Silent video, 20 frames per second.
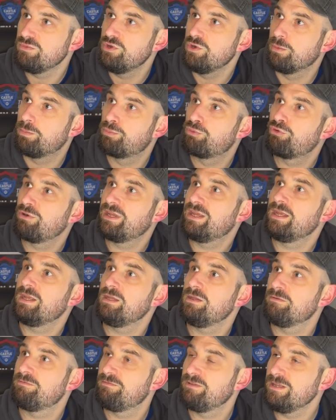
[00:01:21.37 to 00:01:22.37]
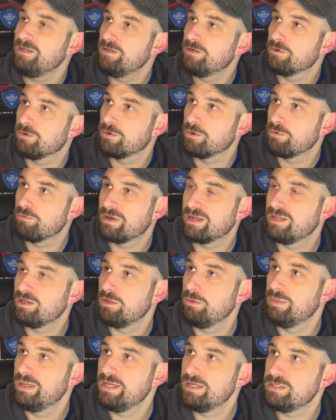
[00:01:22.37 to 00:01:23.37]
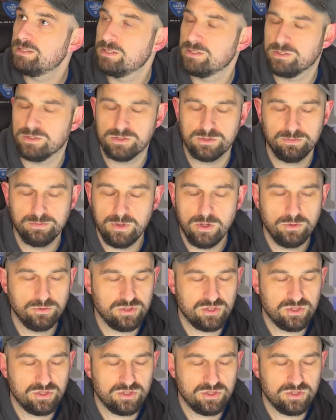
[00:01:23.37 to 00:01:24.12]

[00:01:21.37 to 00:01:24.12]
pricking your finger on a regular basis or something,